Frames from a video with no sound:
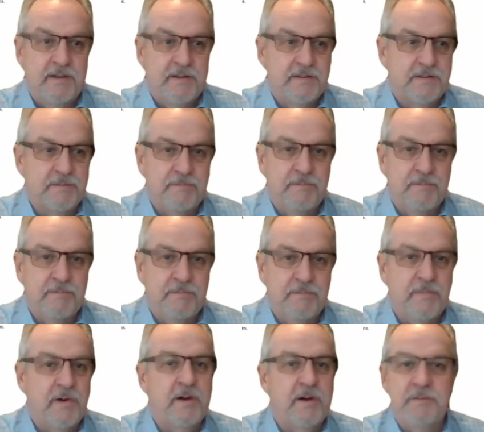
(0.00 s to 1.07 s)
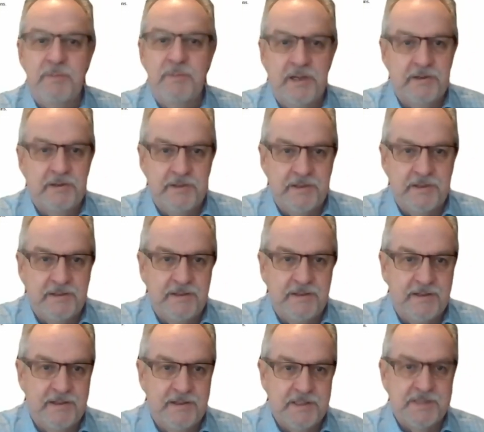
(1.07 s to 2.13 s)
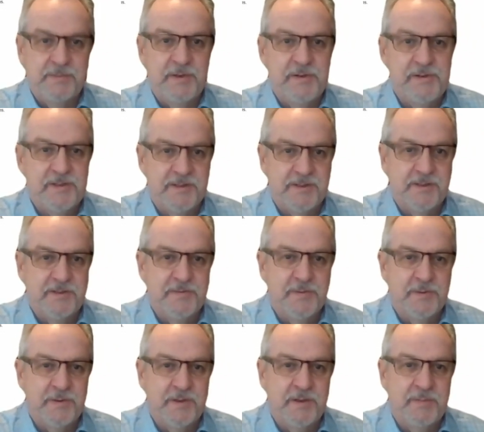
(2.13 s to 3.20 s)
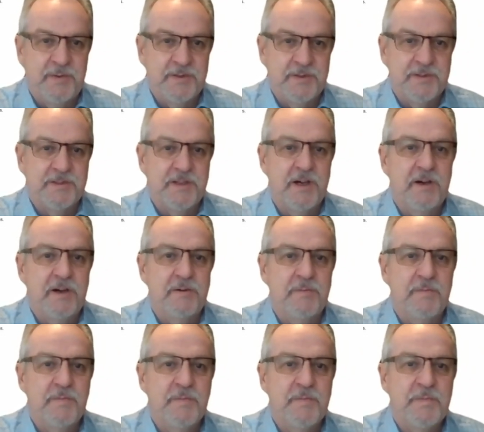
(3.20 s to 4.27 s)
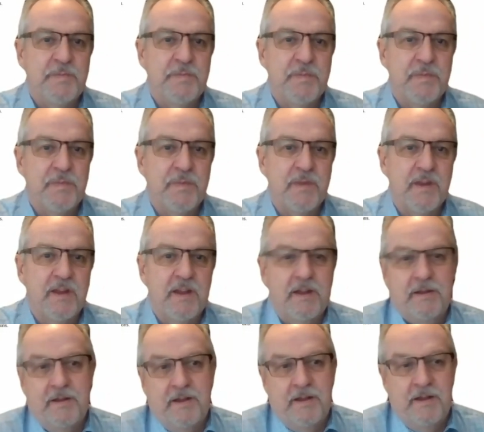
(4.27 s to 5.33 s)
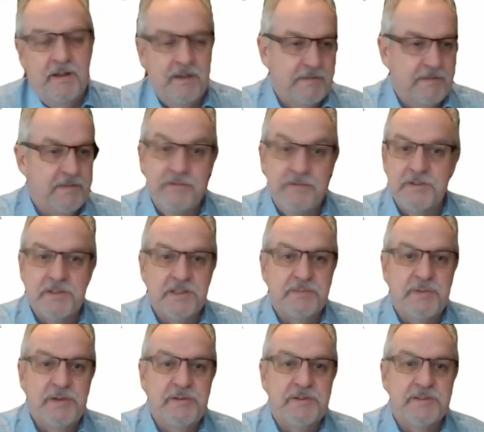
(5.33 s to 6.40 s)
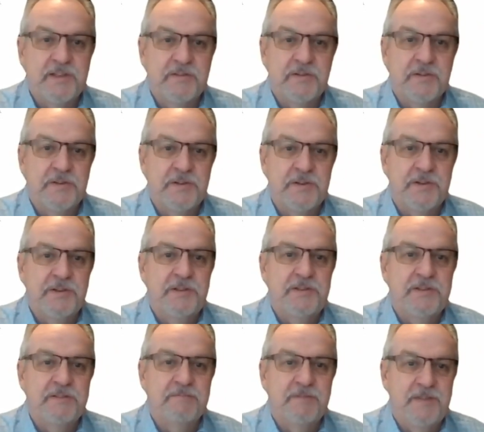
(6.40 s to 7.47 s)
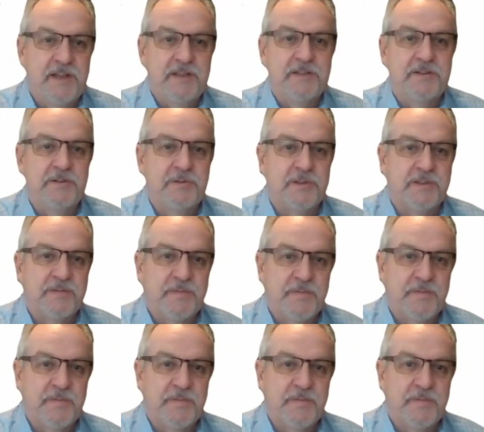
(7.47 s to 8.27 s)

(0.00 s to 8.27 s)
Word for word: some mind blowing uh, experiences for a, a person's home. Mm-hmm. Uh, they've got the experience, they've got the knowledge, and they can do it